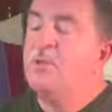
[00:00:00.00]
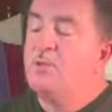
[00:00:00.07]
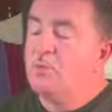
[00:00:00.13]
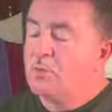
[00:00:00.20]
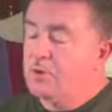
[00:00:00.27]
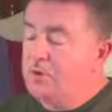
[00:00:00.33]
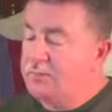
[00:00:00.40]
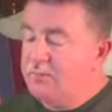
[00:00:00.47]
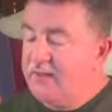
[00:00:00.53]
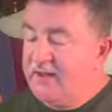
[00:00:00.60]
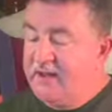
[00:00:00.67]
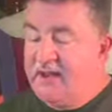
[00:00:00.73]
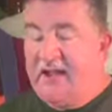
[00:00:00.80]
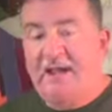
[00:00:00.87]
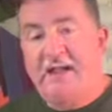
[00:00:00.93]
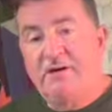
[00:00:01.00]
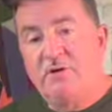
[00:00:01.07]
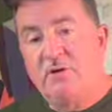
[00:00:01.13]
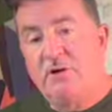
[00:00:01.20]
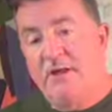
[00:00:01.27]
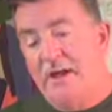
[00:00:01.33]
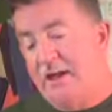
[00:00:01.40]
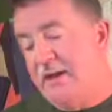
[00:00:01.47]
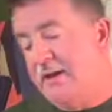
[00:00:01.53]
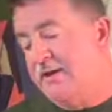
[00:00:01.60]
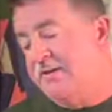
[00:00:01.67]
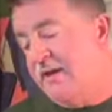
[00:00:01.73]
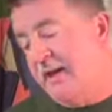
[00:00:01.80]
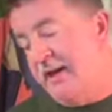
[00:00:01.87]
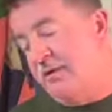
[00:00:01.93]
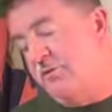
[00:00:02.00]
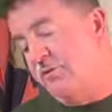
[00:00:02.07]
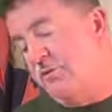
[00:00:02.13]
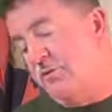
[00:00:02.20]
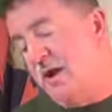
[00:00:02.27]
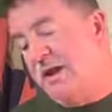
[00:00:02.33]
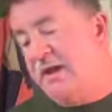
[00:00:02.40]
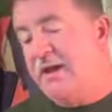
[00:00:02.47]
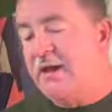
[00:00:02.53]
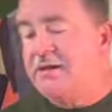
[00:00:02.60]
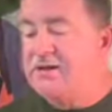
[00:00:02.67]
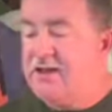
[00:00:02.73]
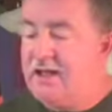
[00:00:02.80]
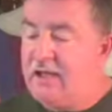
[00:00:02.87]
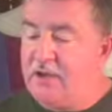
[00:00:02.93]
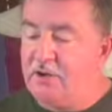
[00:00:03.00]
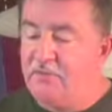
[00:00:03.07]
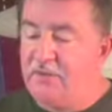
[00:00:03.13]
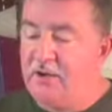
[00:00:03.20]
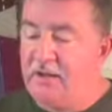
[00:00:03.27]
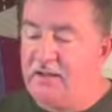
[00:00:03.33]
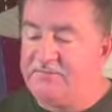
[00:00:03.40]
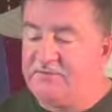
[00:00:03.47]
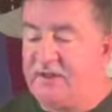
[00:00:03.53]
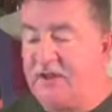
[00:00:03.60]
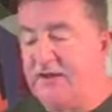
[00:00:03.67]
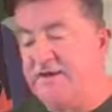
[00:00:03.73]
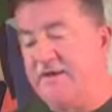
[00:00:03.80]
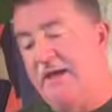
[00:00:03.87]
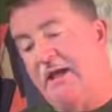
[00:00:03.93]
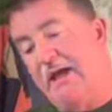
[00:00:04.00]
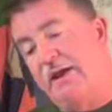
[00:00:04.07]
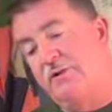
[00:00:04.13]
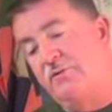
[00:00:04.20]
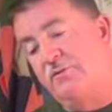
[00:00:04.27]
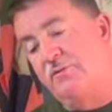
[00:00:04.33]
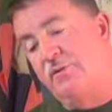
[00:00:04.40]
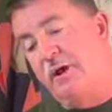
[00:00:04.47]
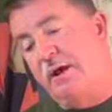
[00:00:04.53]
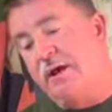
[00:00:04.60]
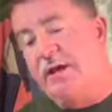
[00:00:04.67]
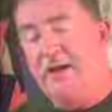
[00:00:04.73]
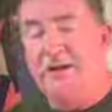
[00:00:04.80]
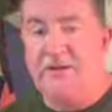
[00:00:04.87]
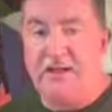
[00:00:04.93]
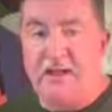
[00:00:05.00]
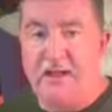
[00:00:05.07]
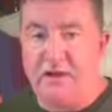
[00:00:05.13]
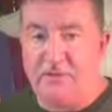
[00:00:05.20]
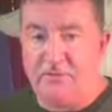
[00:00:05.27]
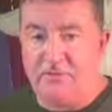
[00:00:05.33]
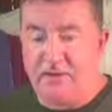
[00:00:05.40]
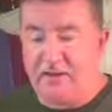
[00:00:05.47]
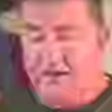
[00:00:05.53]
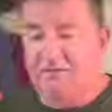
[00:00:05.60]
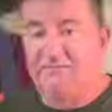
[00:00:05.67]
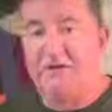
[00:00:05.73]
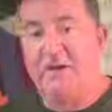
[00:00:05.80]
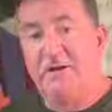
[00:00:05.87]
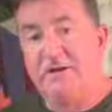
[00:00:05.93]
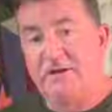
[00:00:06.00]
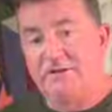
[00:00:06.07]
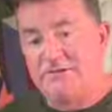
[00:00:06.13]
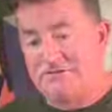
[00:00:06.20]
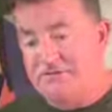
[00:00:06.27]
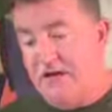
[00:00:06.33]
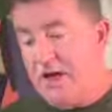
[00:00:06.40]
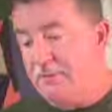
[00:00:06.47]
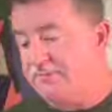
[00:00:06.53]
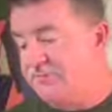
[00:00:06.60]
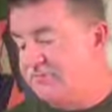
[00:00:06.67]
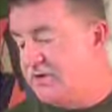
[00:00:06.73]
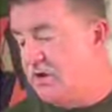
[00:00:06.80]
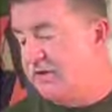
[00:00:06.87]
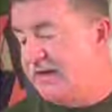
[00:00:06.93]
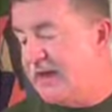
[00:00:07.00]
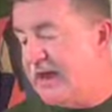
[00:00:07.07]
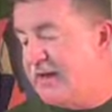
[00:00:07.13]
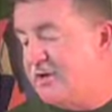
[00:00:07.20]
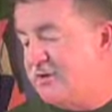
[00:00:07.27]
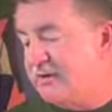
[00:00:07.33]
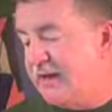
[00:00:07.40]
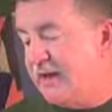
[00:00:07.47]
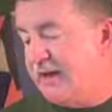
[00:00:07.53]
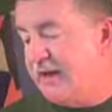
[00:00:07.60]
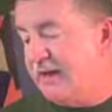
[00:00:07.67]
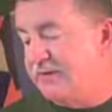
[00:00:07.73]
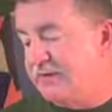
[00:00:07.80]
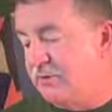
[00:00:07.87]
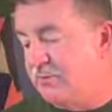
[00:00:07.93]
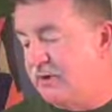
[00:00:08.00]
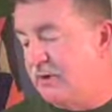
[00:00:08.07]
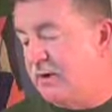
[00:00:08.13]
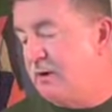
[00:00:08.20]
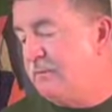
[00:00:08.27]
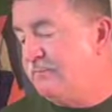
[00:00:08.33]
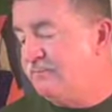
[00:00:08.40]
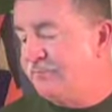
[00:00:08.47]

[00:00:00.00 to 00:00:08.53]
We're going to play 8 on a hand, 8 on the right hand, 8 on the left hand, 8 on the right hand, 8 on the left hand, and stop. It's called 8 on a hand. Here we go.